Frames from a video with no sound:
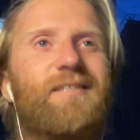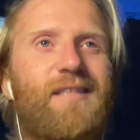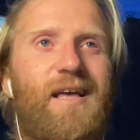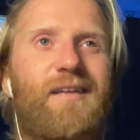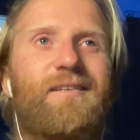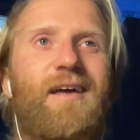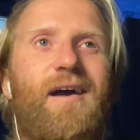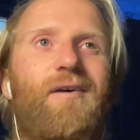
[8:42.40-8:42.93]

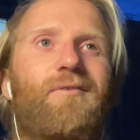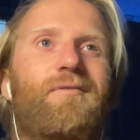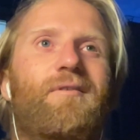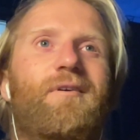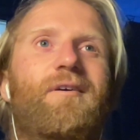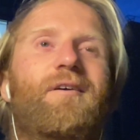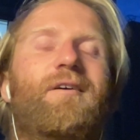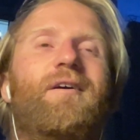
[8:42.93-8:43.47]
that down
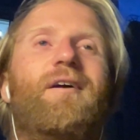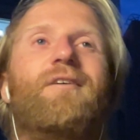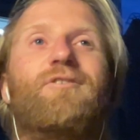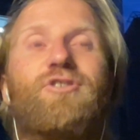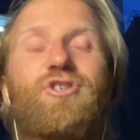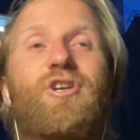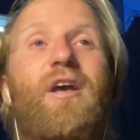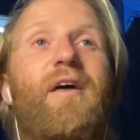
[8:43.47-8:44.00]
and
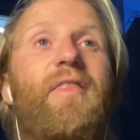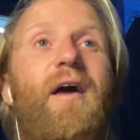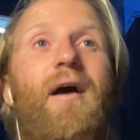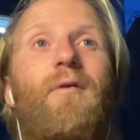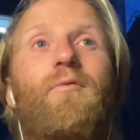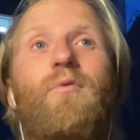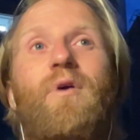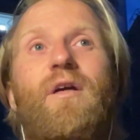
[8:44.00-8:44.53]
share
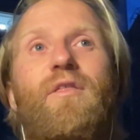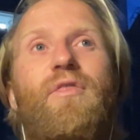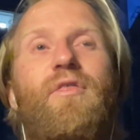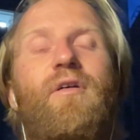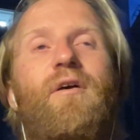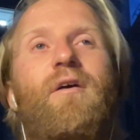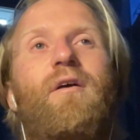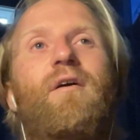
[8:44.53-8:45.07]
that with
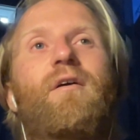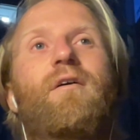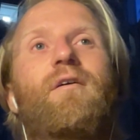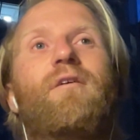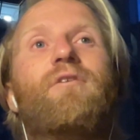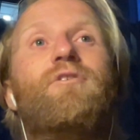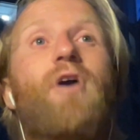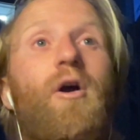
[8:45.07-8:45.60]

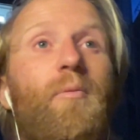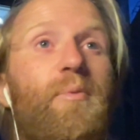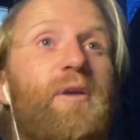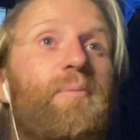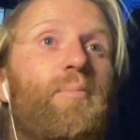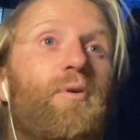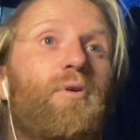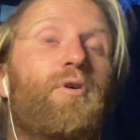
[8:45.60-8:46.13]
young
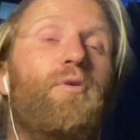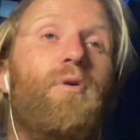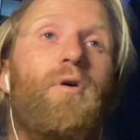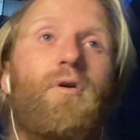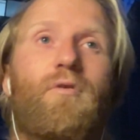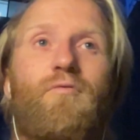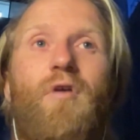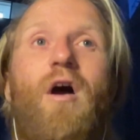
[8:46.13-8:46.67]
people who
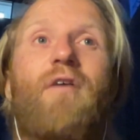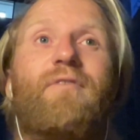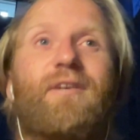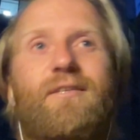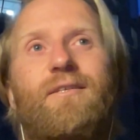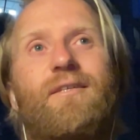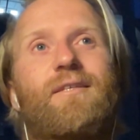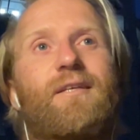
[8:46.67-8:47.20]
are arriving
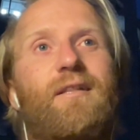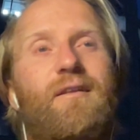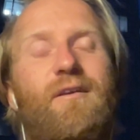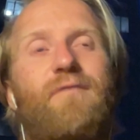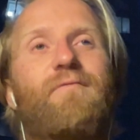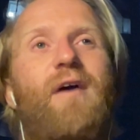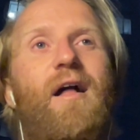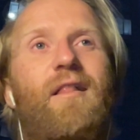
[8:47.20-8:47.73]
to
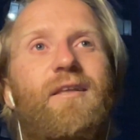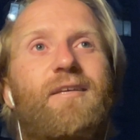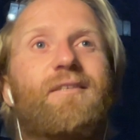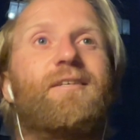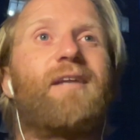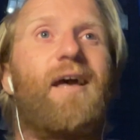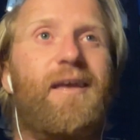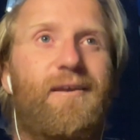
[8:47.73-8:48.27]
Silicon Valley
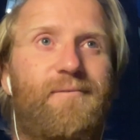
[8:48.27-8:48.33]
today.